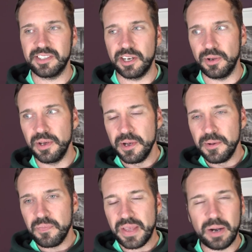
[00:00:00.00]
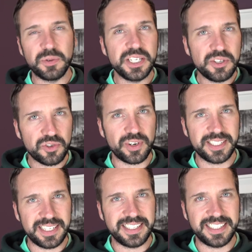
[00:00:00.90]
So I was
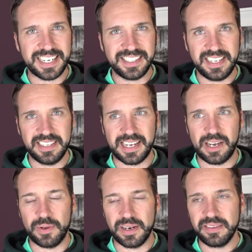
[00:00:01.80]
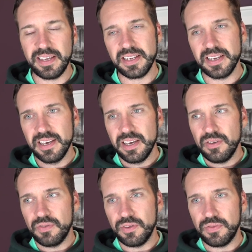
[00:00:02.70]
interested to test these out, and I think
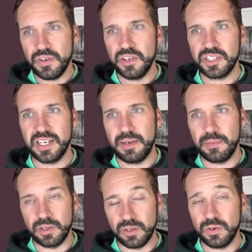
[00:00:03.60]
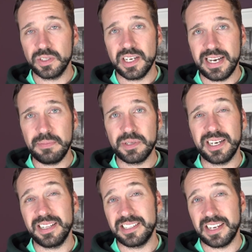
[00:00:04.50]
for the first time in a long time,
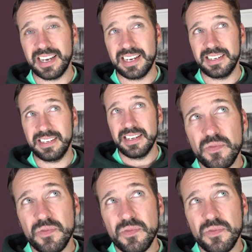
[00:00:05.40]
Titleist had